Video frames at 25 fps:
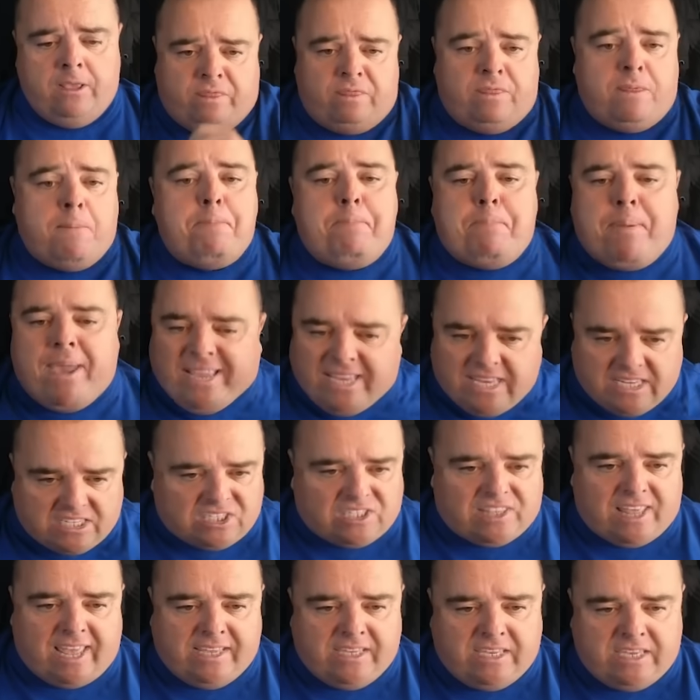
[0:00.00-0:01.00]
The
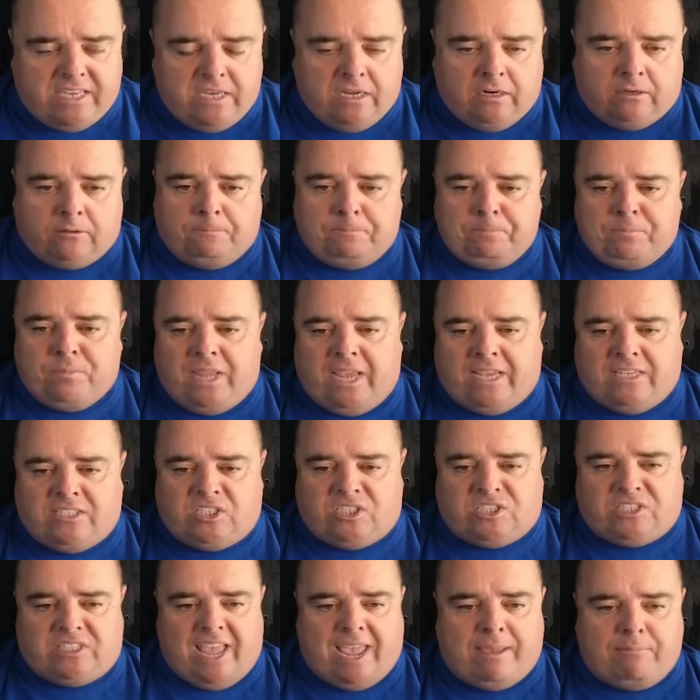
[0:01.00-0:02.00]
biggest thing here is
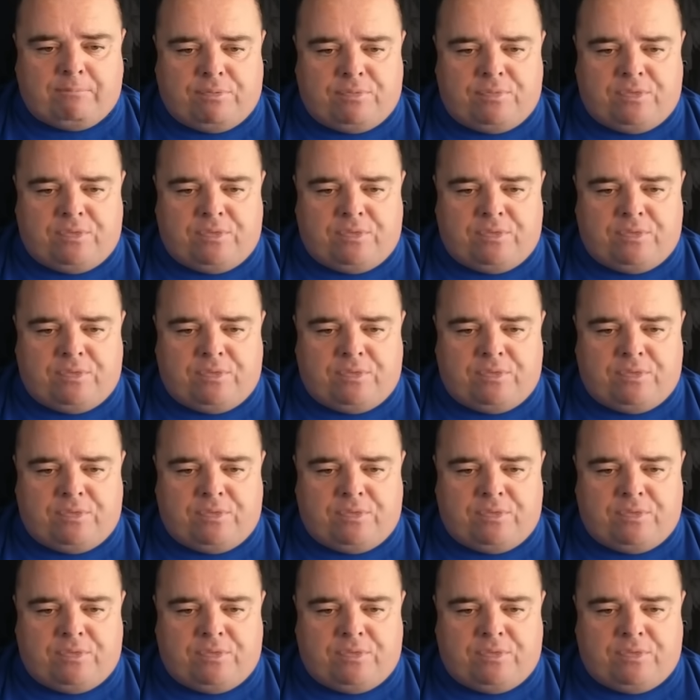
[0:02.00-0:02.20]
step